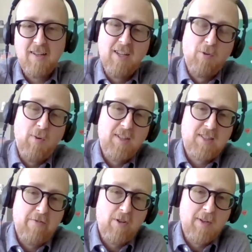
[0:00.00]
in a white
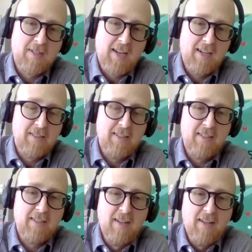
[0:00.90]
savior mentality.